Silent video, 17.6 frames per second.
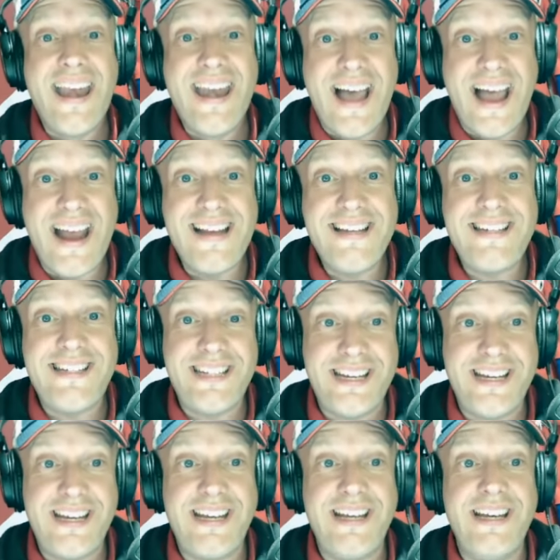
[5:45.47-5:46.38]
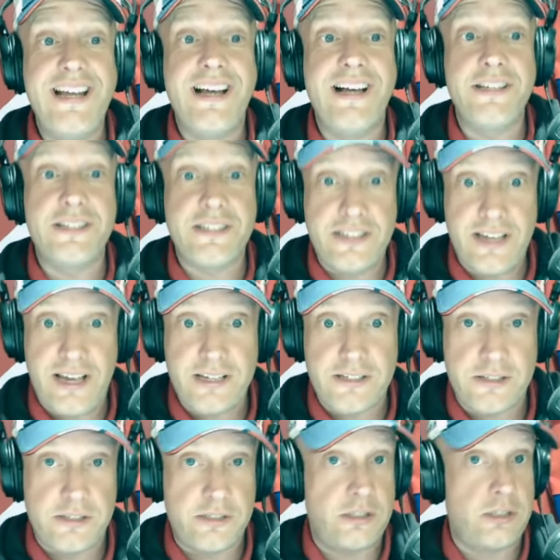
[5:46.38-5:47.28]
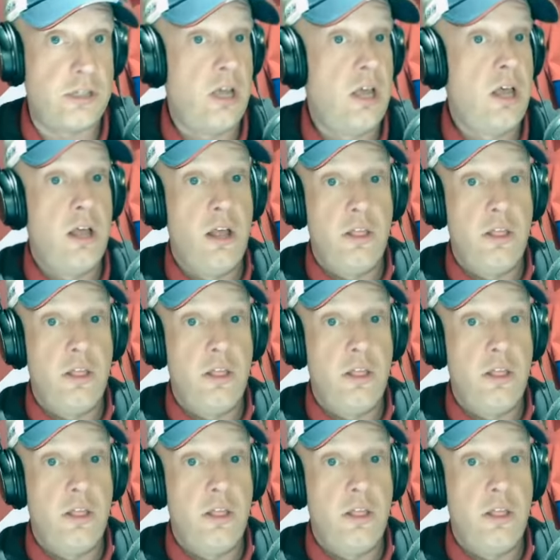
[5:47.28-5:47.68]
19 assists.